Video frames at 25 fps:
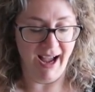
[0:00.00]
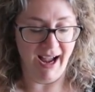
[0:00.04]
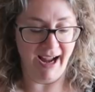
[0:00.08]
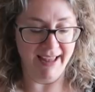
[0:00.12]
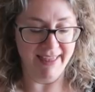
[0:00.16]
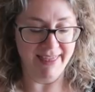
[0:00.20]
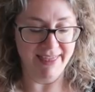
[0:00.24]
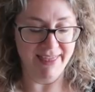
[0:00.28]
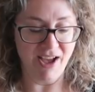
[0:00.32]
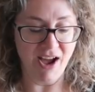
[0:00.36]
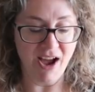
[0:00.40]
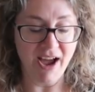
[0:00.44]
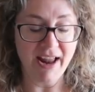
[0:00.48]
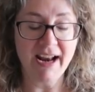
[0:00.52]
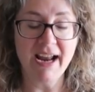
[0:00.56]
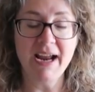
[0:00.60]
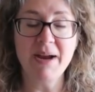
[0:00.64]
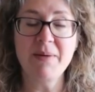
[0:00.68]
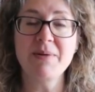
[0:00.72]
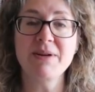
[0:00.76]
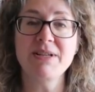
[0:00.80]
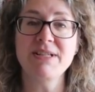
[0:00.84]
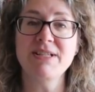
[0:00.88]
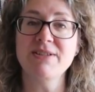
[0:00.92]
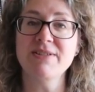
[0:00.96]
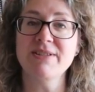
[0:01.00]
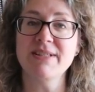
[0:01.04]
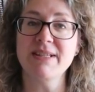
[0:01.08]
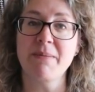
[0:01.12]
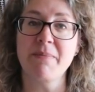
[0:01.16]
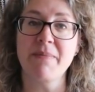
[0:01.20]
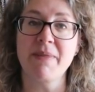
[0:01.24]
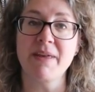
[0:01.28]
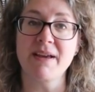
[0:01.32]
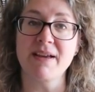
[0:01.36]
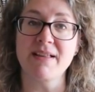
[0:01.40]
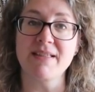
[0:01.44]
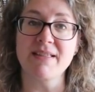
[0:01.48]
I thought I would do
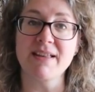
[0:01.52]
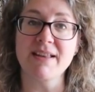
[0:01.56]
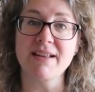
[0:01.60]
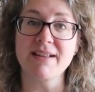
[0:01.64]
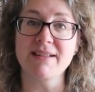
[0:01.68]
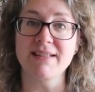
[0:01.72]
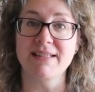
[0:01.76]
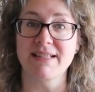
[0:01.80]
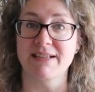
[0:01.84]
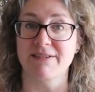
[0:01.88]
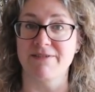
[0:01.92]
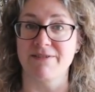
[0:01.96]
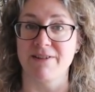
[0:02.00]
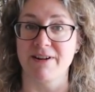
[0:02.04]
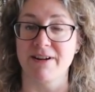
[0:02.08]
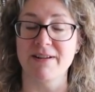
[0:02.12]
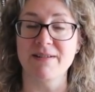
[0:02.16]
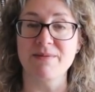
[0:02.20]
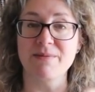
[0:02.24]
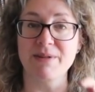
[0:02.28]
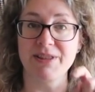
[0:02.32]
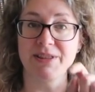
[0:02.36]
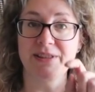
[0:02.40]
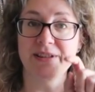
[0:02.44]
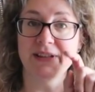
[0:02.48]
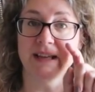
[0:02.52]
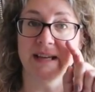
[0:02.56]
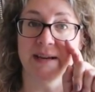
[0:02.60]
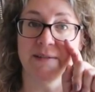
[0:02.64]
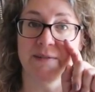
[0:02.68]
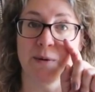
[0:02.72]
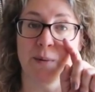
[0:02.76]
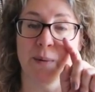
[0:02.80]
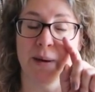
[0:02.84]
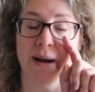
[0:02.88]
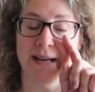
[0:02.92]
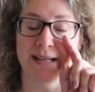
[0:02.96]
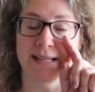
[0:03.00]
something a little different with the
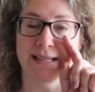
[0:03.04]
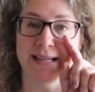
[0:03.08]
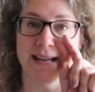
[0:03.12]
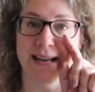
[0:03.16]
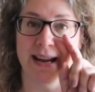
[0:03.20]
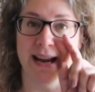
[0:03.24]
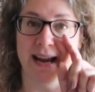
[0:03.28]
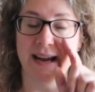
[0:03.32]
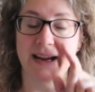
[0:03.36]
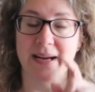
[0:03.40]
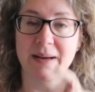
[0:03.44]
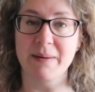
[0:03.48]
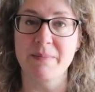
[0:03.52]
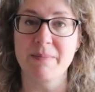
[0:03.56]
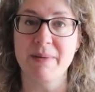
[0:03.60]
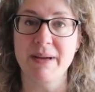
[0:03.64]
giveaway today,